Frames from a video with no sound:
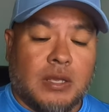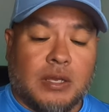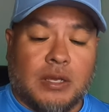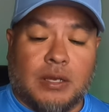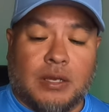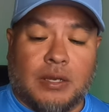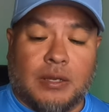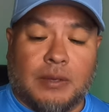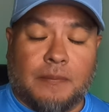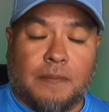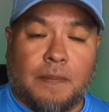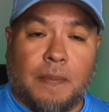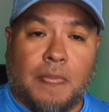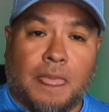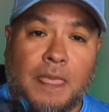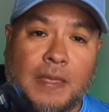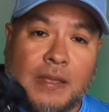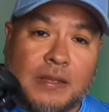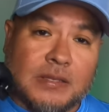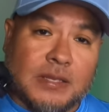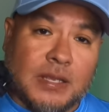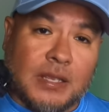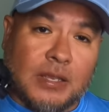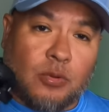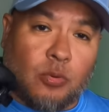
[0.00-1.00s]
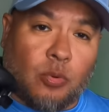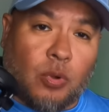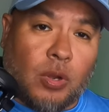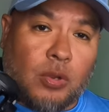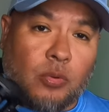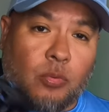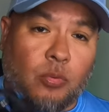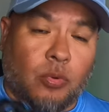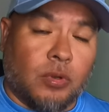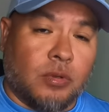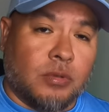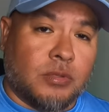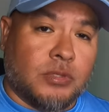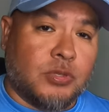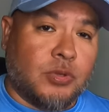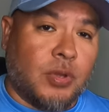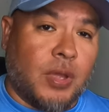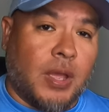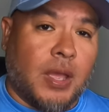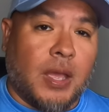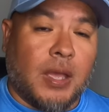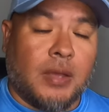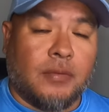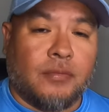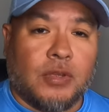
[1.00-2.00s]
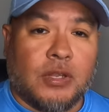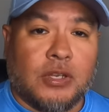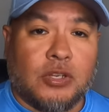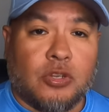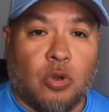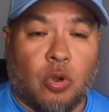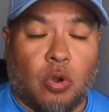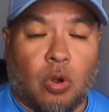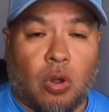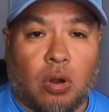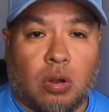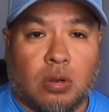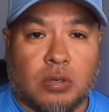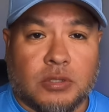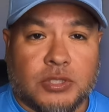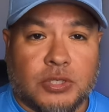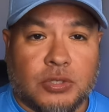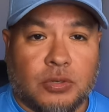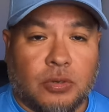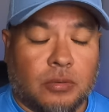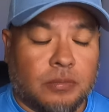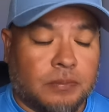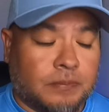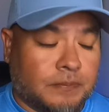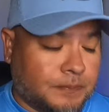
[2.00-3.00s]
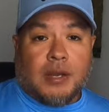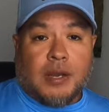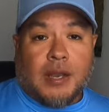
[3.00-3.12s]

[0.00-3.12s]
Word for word: Um, it's a great reel to have in your arsenal.